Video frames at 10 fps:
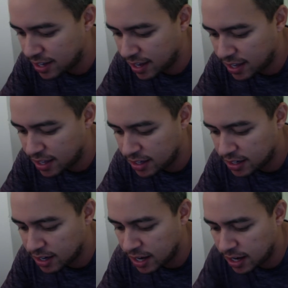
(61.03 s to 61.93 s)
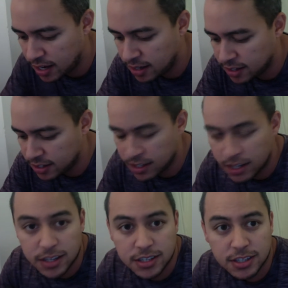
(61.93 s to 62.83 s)
and
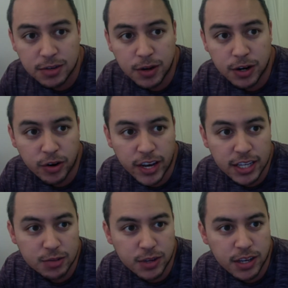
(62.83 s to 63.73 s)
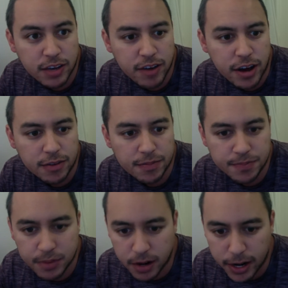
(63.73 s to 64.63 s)
see what grades we can give out.
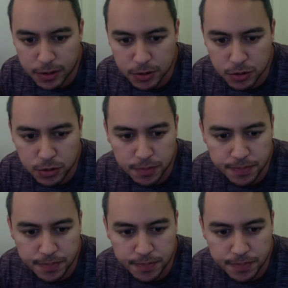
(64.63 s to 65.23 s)
All right, cool.